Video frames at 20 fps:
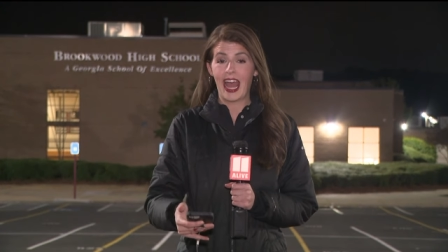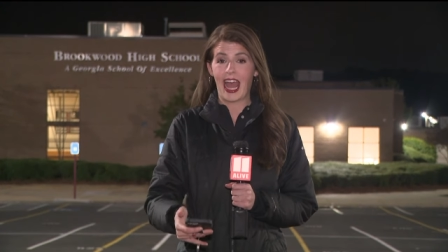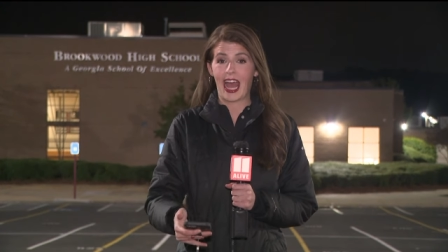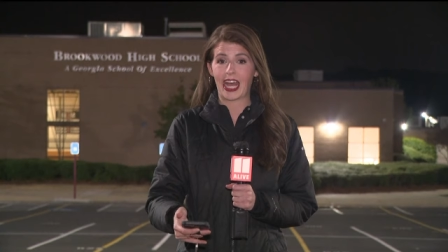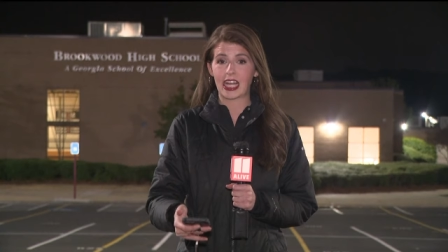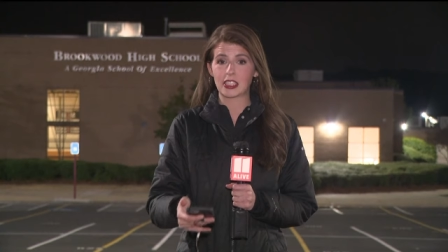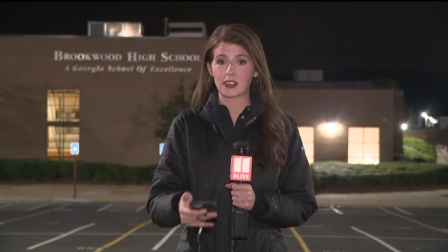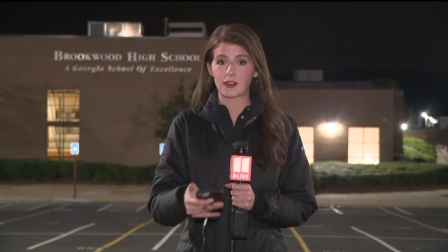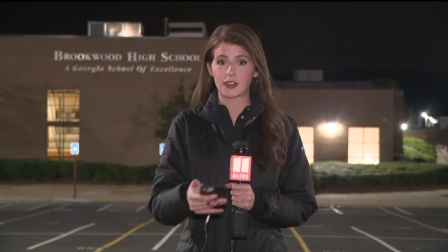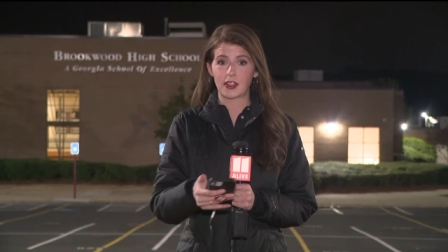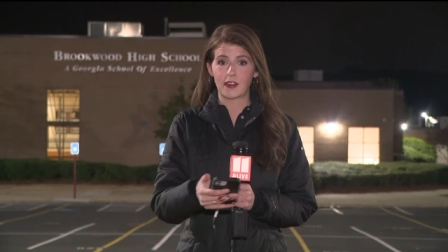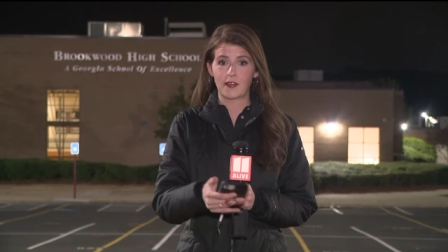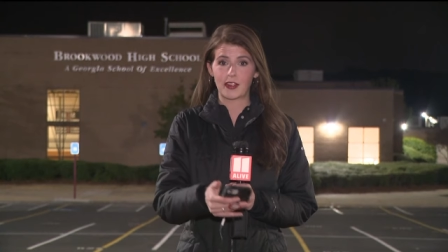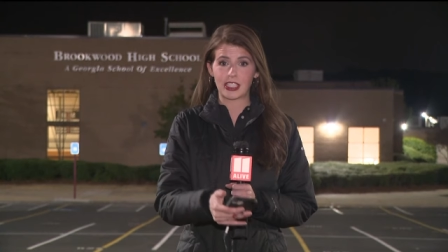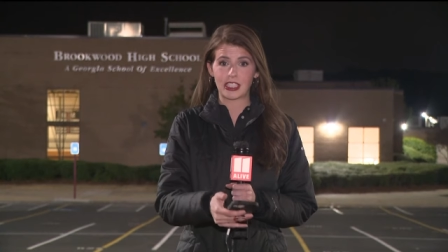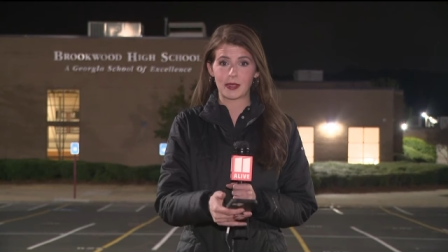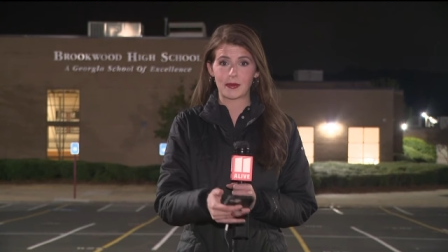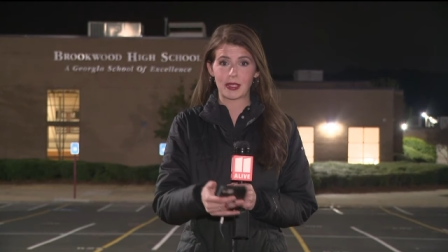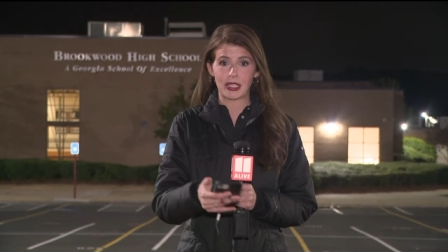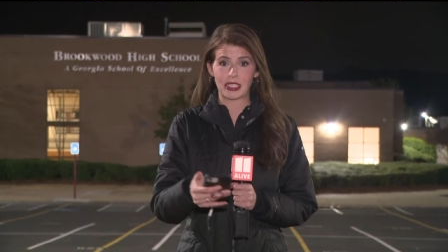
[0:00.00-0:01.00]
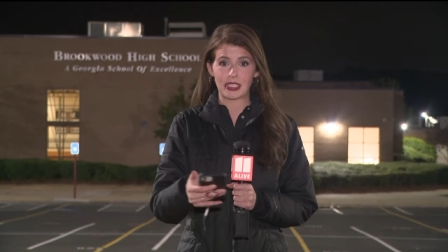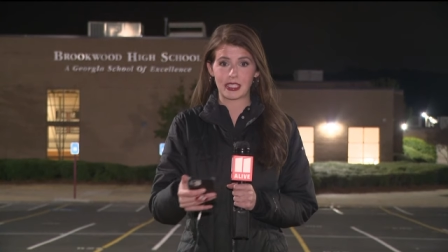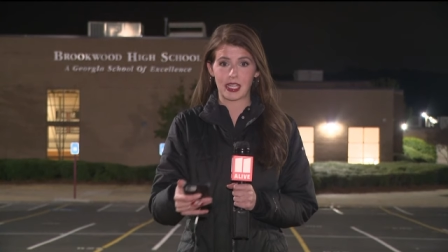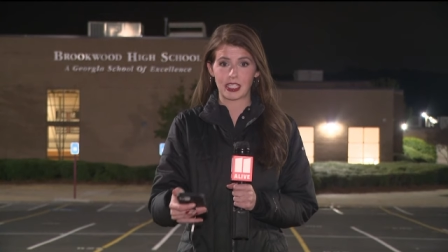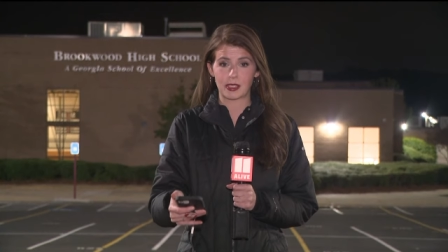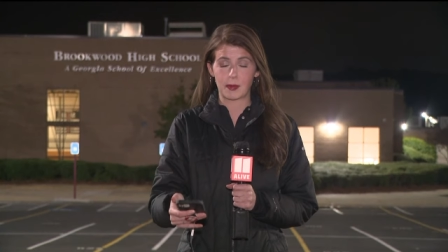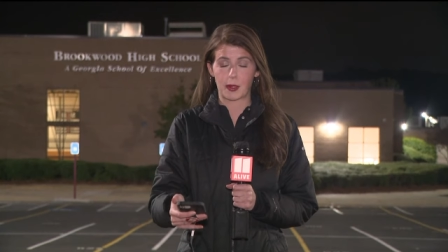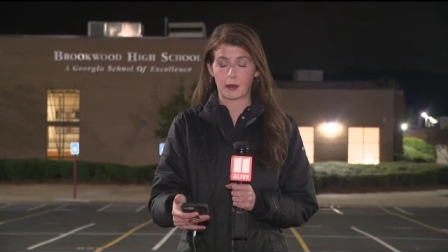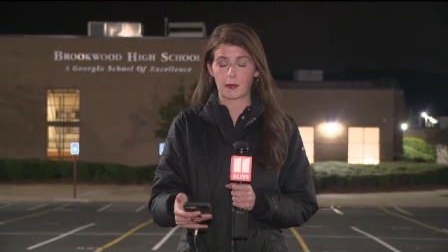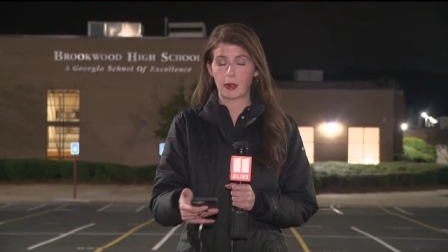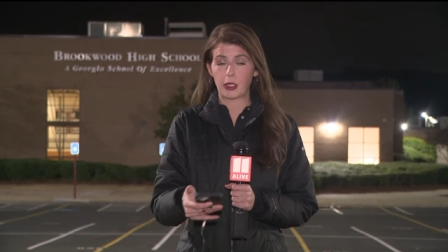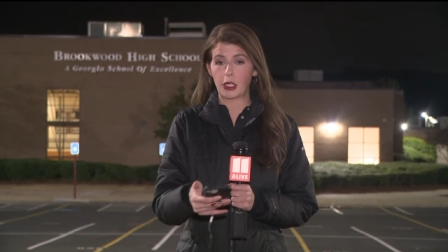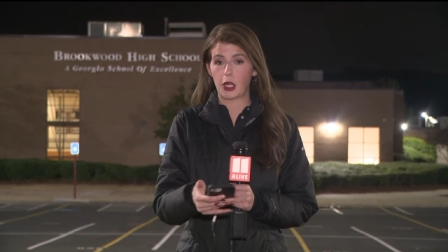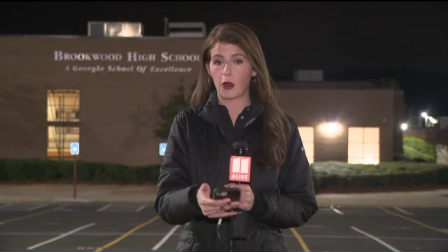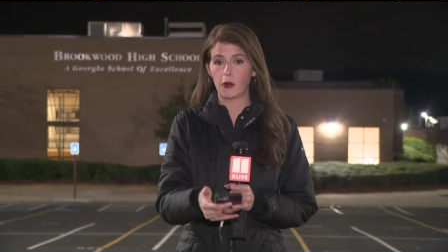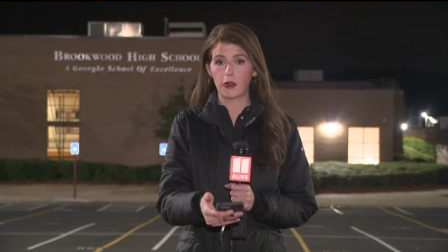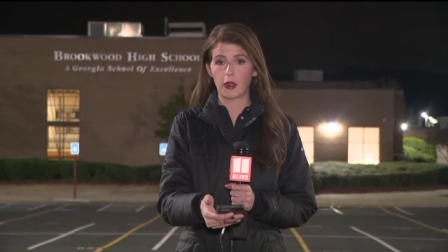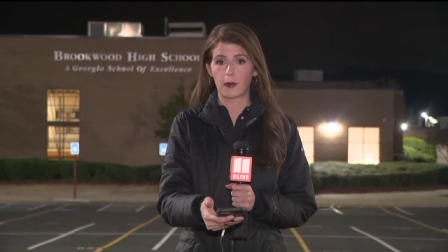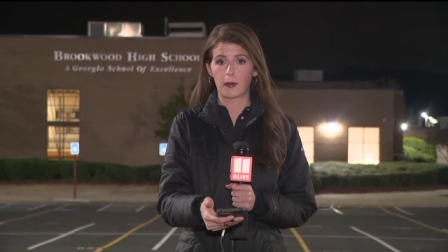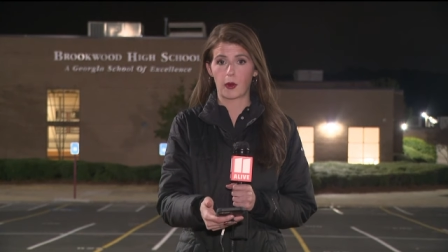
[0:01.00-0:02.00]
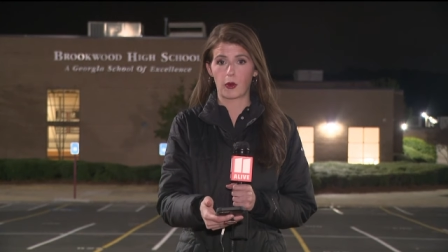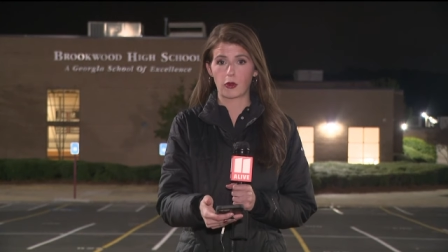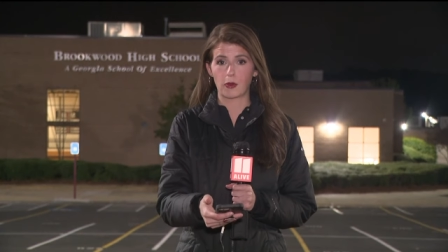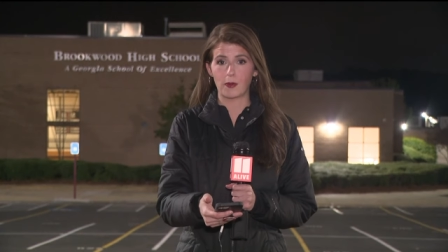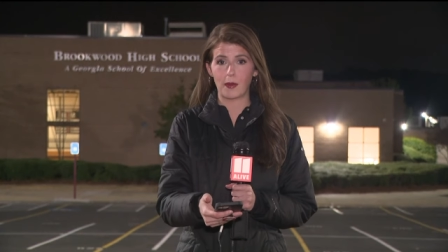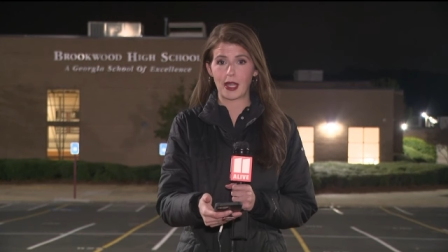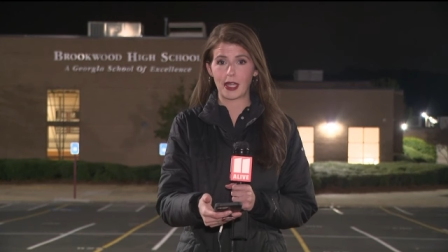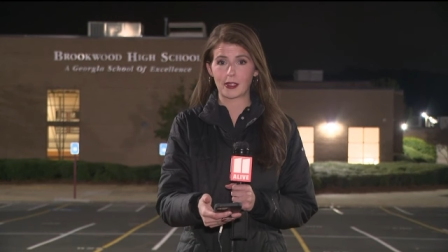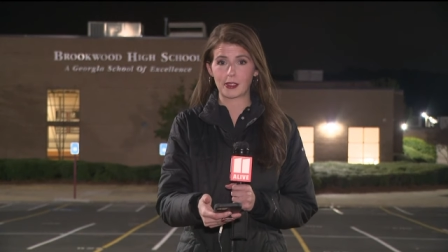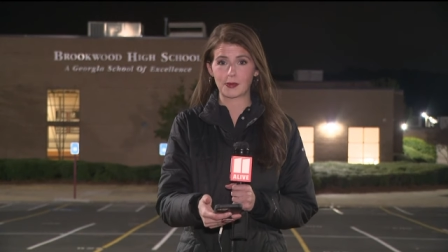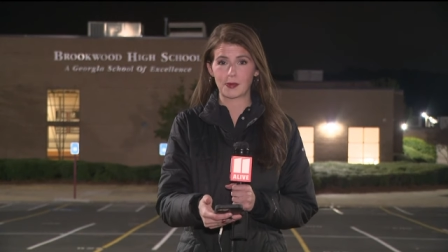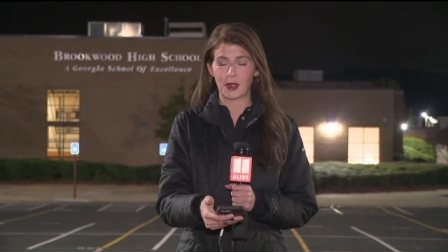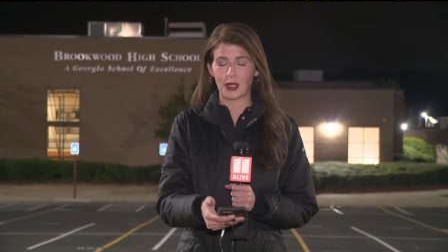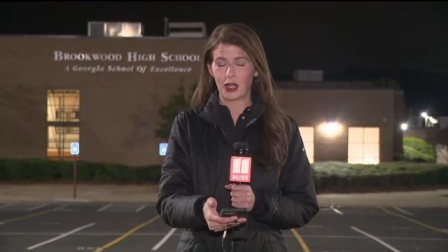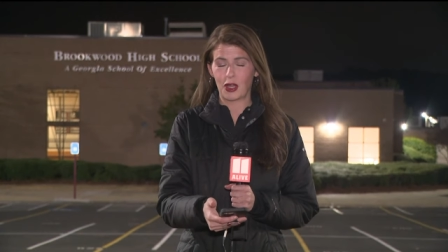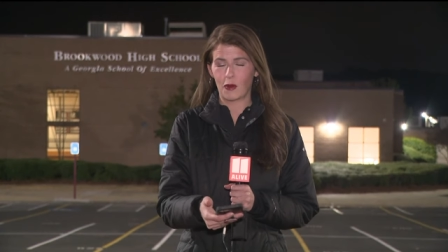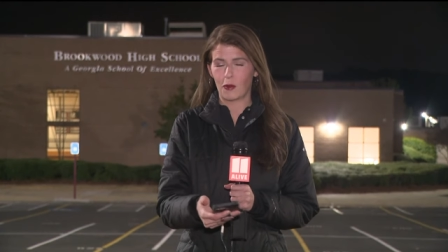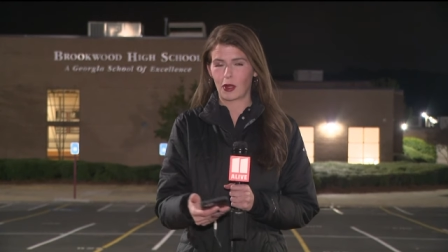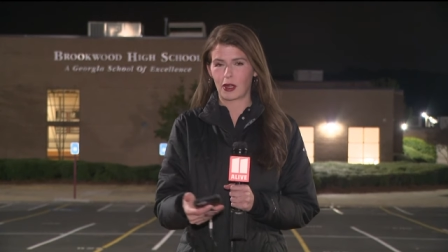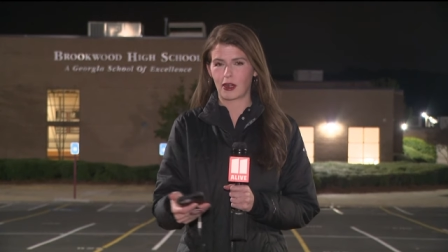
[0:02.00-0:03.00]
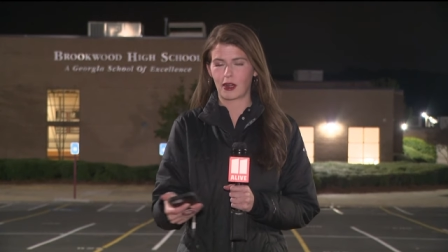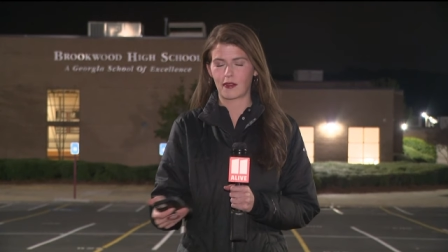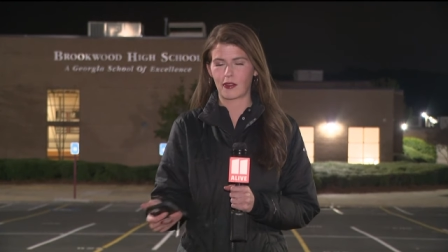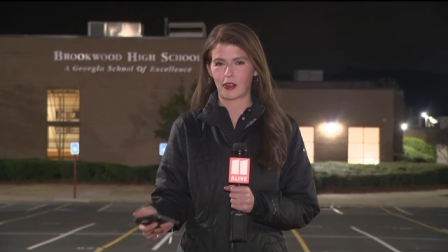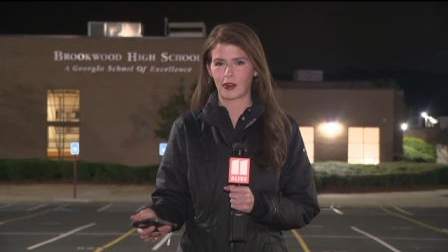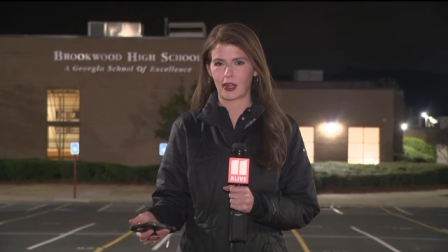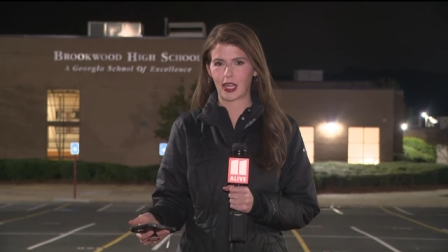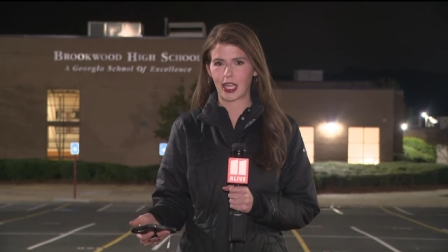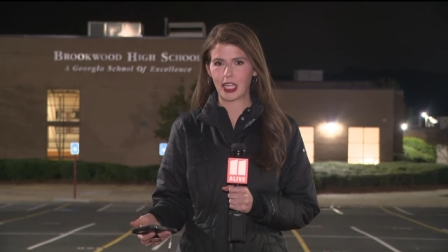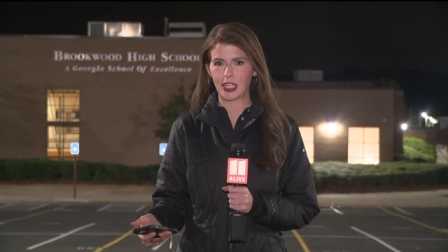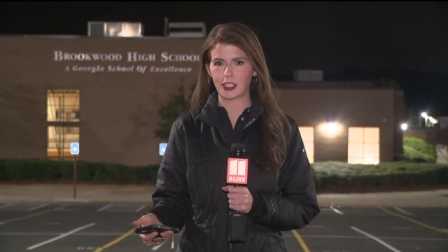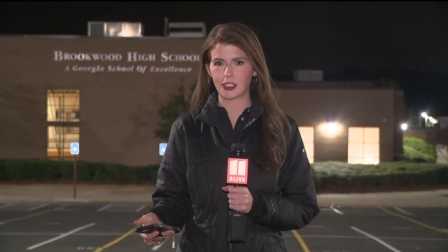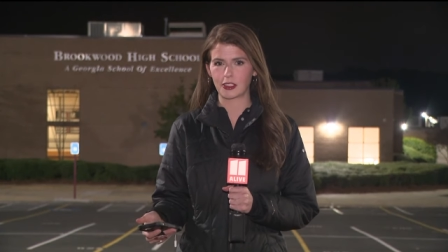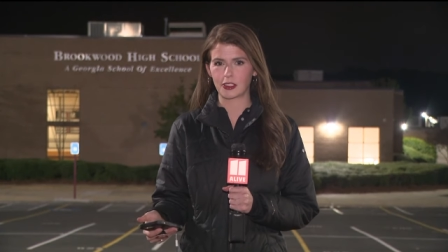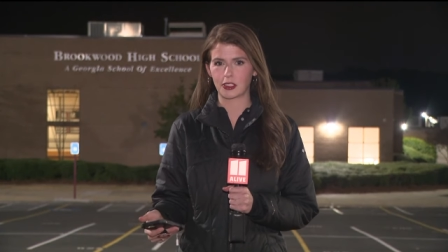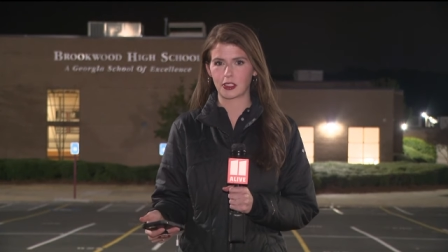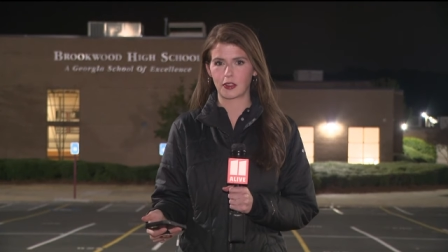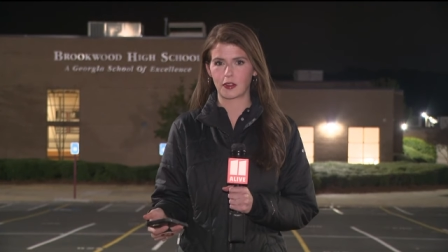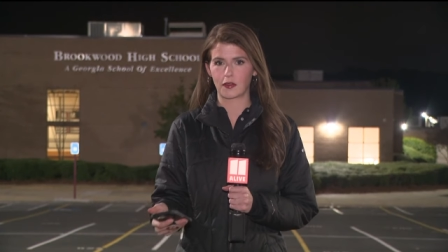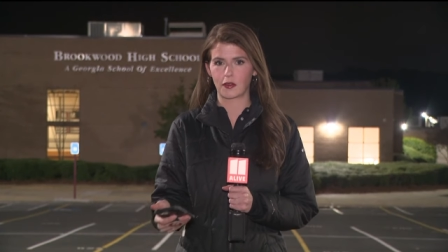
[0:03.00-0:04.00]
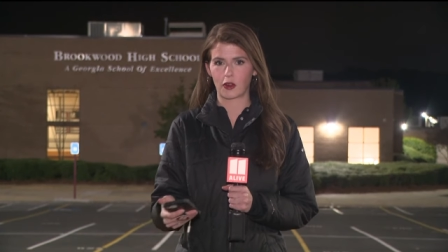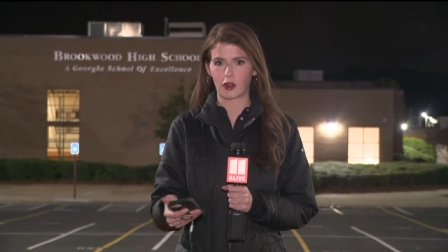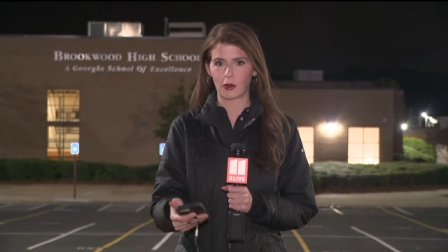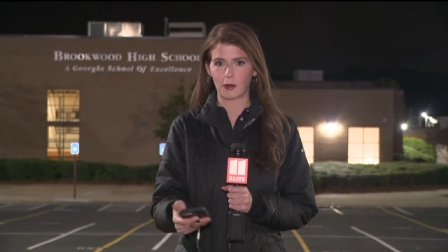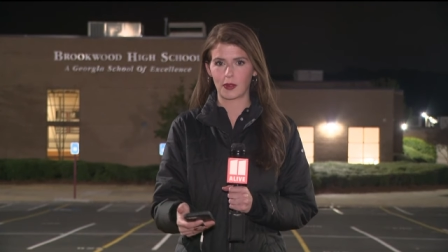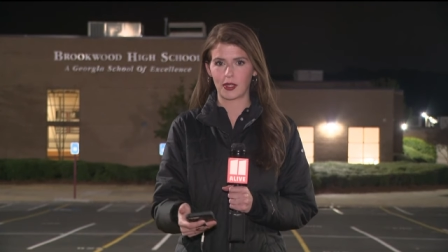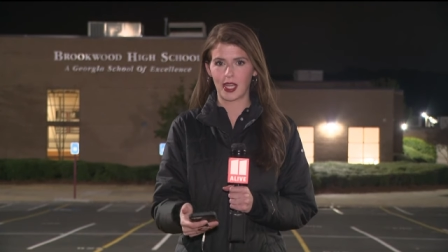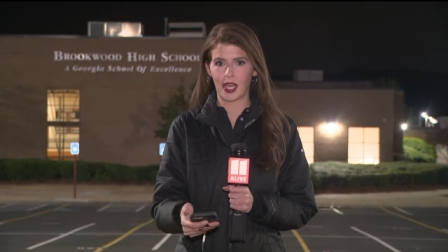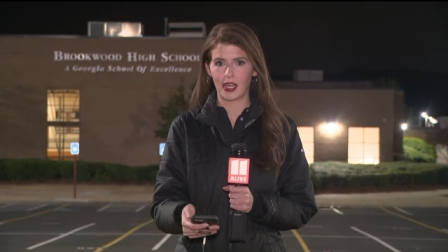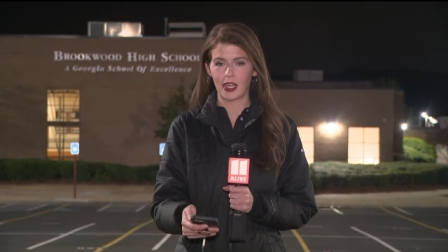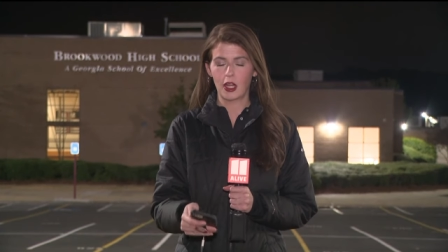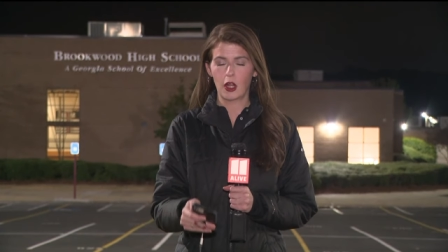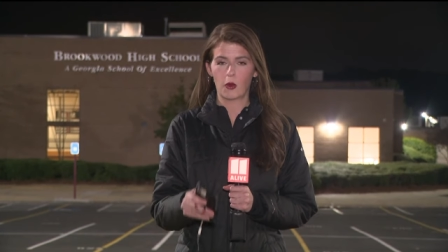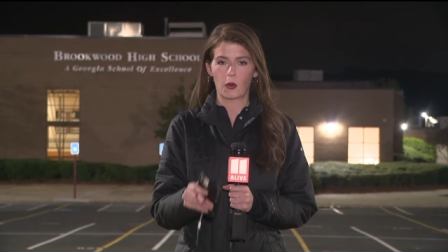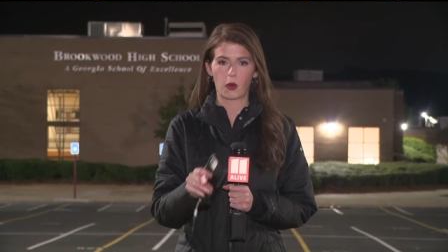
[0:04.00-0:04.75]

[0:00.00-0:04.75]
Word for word: As for the victim and the suspect, we know they're both males, but we don't have their ages confirmed yet.